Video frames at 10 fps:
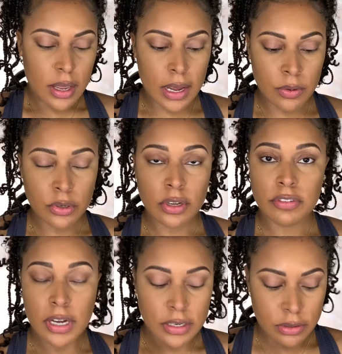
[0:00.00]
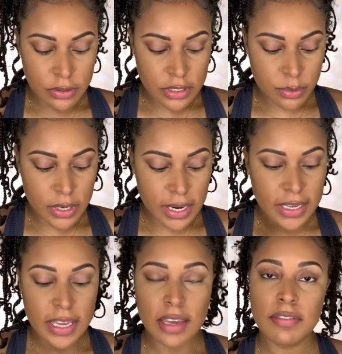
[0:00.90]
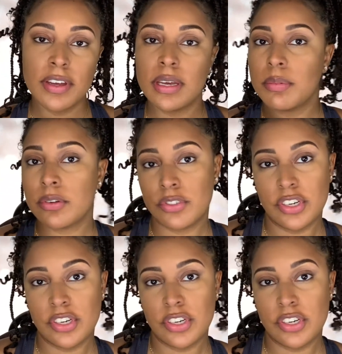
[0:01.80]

I don't know if y'all noticed, but I gave up on